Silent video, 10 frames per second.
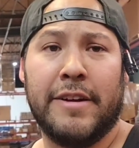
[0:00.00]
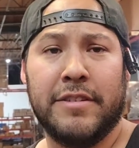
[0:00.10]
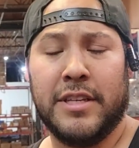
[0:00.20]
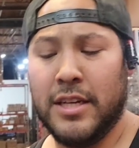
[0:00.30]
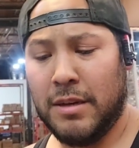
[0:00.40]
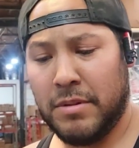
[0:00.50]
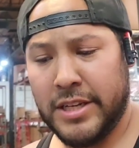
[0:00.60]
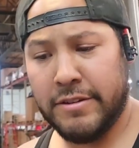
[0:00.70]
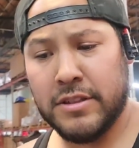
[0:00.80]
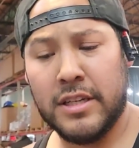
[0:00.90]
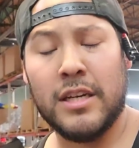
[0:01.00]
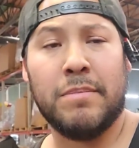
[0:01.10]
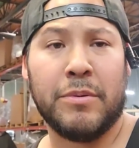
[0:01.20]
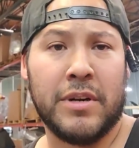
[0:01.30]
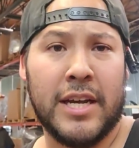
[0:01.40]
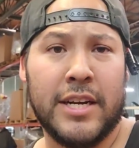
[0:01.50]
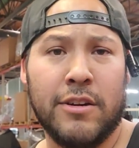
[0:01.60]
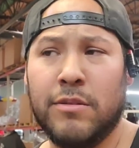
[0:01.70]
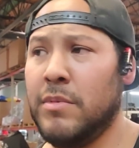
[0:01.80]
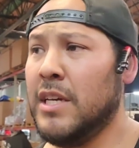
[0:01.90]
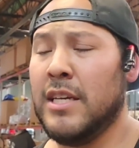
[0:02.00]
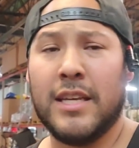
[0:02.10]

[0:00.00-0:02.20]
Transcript: everything up, clean everything up, and we're gonna head home.